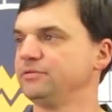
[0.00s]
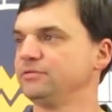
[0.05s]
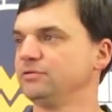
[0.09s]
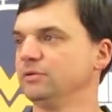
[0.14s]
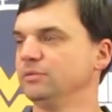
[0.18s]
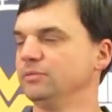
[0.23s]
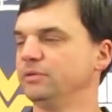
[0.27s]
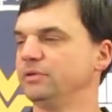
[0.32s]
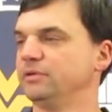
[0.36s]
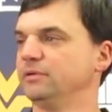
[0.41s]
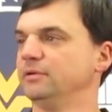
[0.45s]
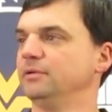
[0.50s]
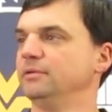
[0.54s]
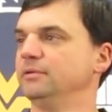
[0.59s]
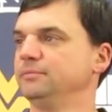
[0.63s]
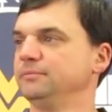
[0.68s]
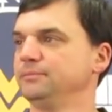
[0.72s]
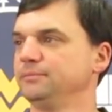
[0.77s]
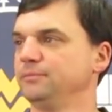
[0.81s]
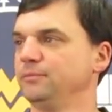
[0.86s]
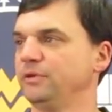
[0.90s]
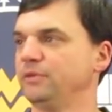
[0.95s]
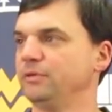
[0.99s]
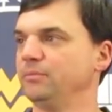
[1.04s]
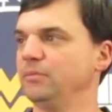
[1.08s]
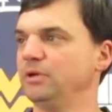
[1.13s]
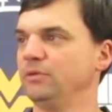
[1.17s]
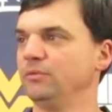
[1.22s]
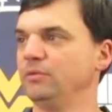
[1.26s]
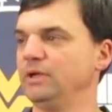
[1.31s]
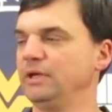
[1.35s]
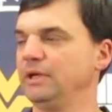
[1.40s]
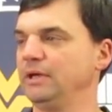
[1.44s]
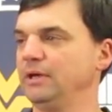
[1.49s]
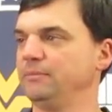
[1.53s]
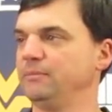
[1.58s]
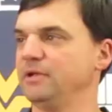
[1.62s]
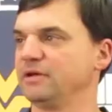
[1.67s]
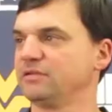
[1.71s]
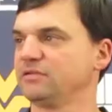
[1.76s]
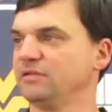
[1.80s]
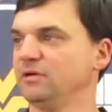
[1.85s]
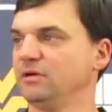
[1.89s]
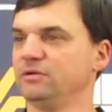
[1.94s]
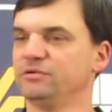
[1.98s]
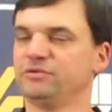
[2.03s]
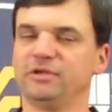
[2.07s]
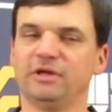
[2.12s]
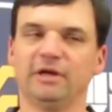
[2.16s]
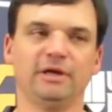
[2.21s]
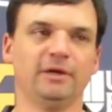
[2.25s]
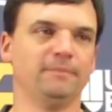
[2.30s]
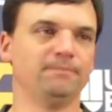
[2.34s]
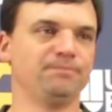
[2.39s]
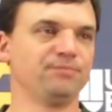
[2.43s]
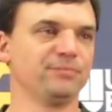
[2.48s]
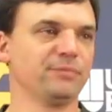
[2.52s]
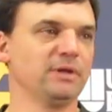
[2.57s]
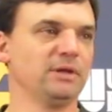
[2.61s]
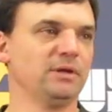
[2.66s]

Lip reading: So with the midweek game next Thursday,